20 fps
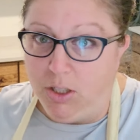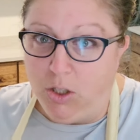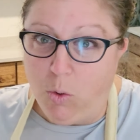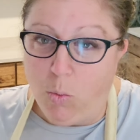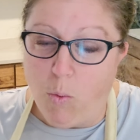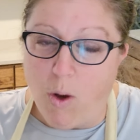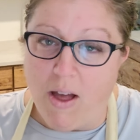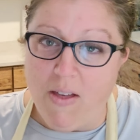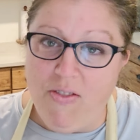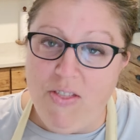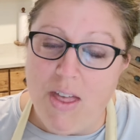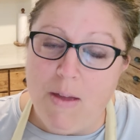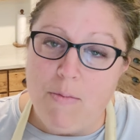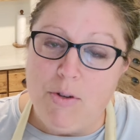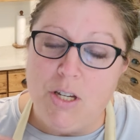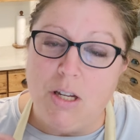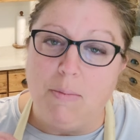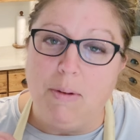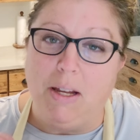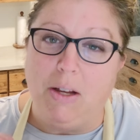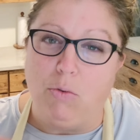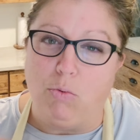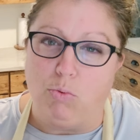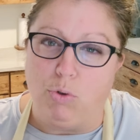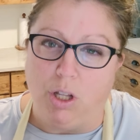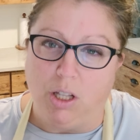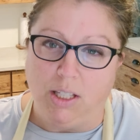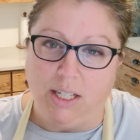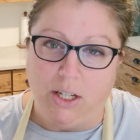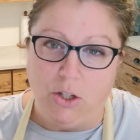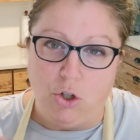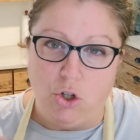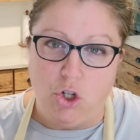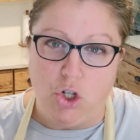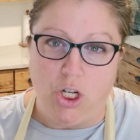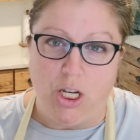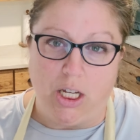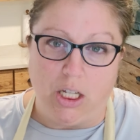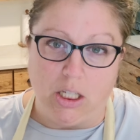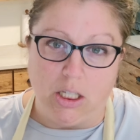You want them to be really
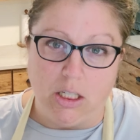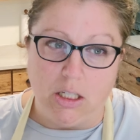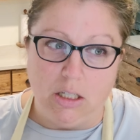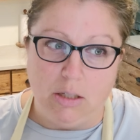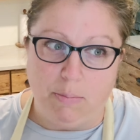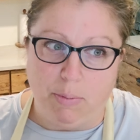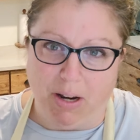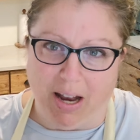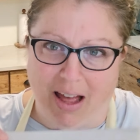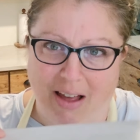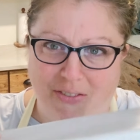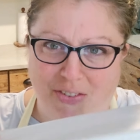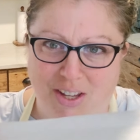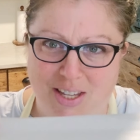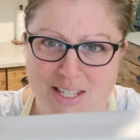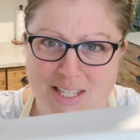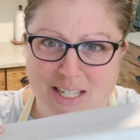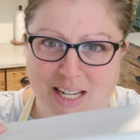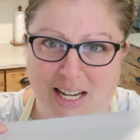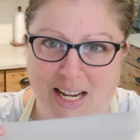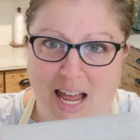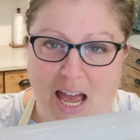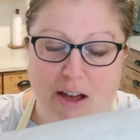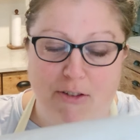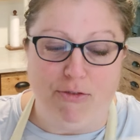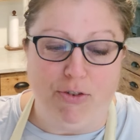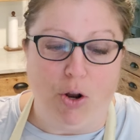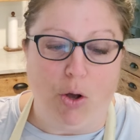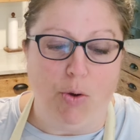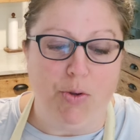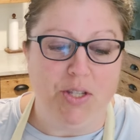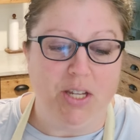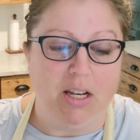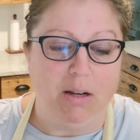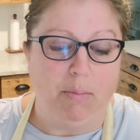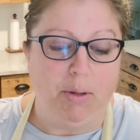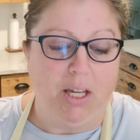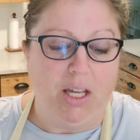chilled, but obviously not frozen